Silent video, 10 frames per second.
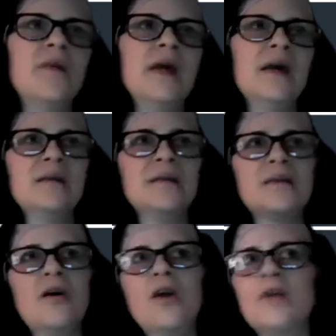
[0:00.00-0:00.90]
And
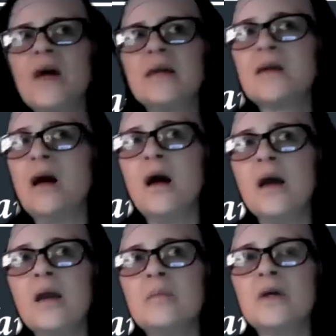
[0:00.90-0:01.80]
all of that
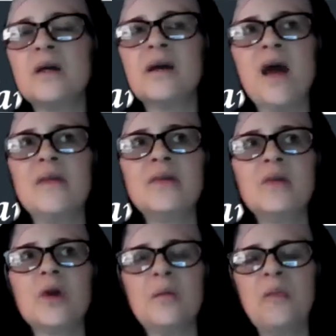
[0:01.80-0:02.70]
time having to
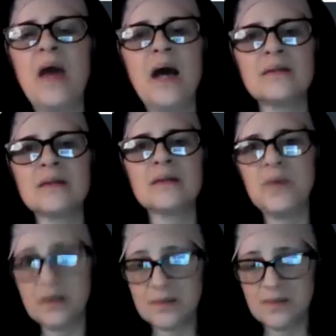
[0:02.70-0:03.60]
wear a mask
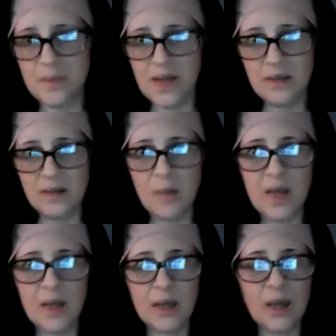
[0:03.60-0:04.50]
because of the
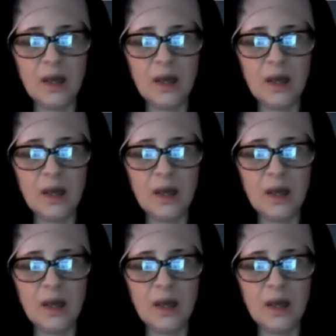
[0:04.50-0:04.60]
pandemic,